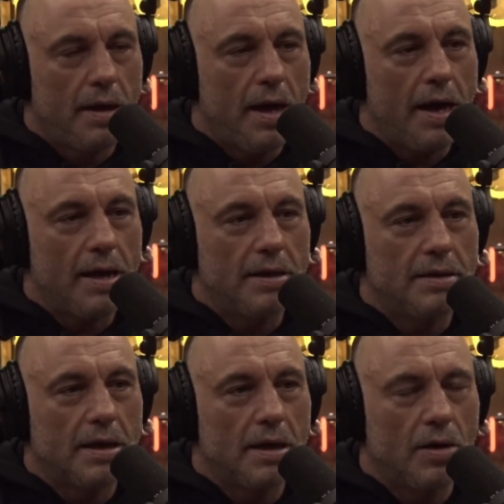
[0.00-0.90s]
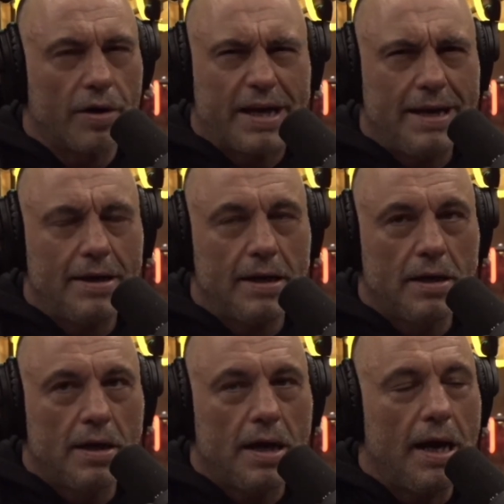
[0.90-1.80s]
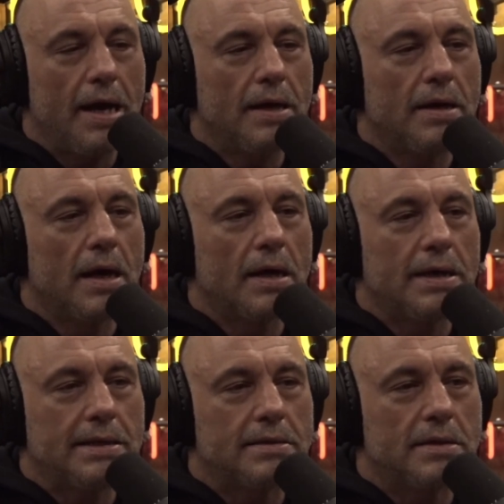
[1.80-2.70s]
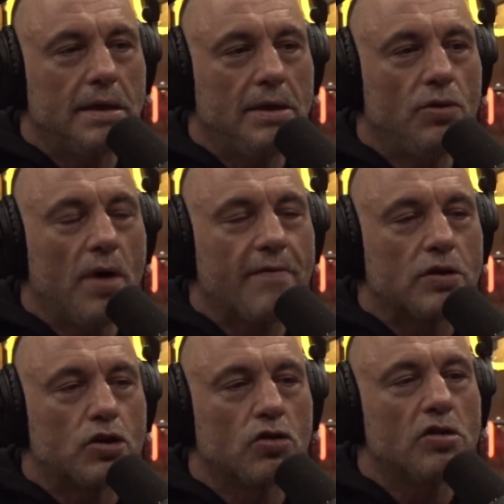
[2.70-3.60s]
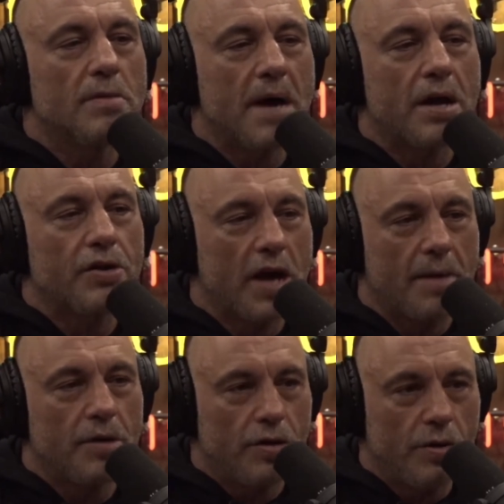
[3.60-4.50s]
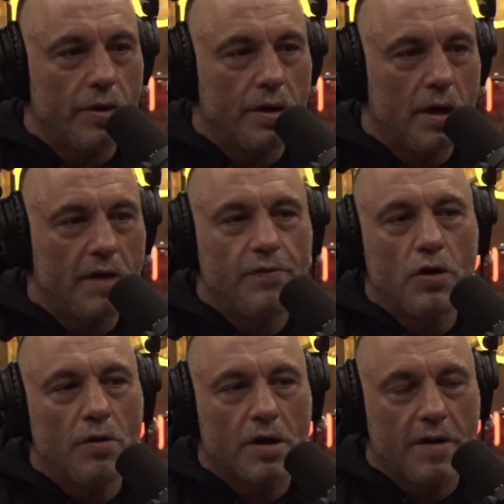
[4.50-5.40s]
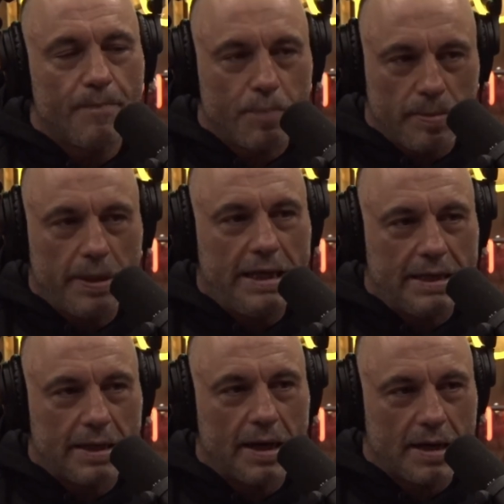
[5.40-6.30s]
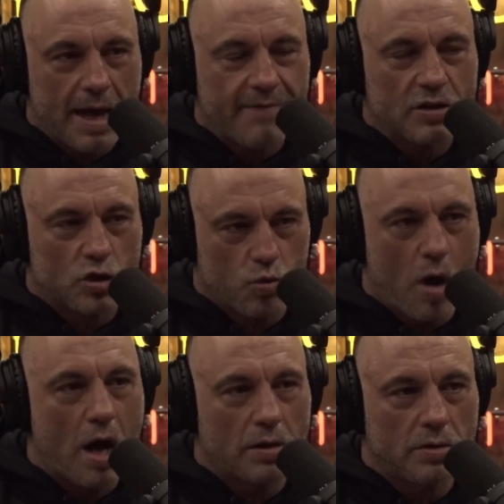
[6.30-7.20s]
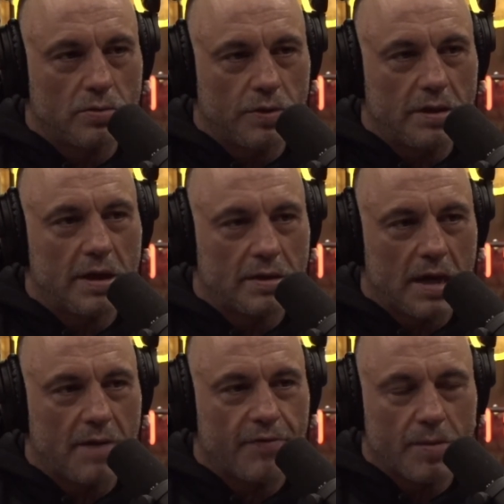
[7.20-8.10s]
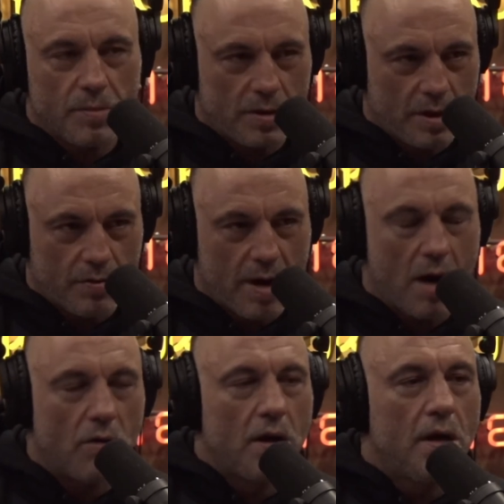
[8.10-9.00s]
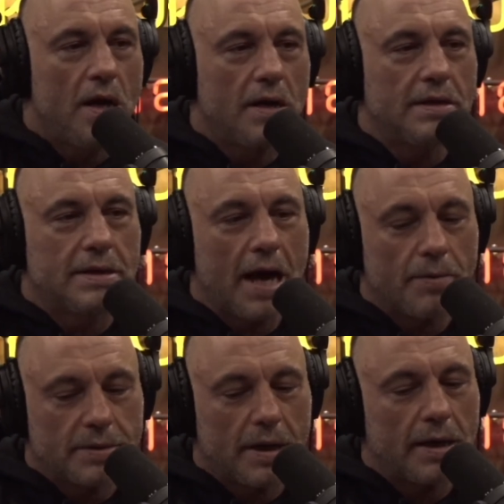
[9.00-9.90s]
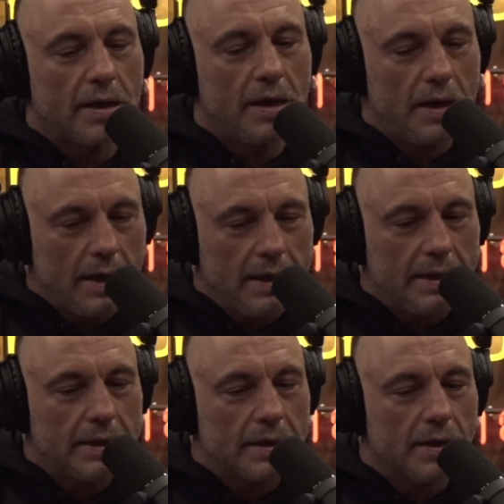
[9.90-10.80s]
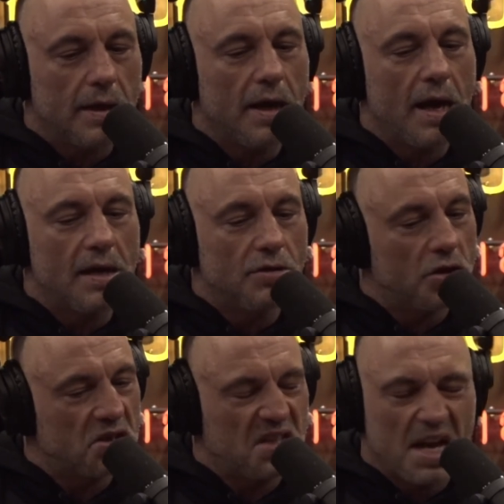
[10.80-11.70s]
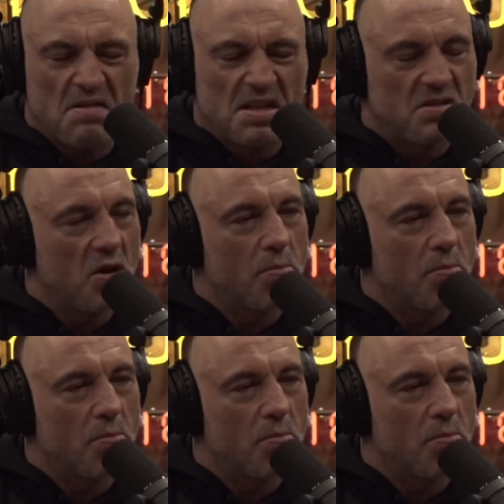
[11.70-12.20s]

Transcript: And uh, or kidney. And uh, he's he, you have a certain amount of time to do it, and if you don't complete it and have it swallowed within that time frame, then you're out. And this guy was like eating it and just saying, "There's no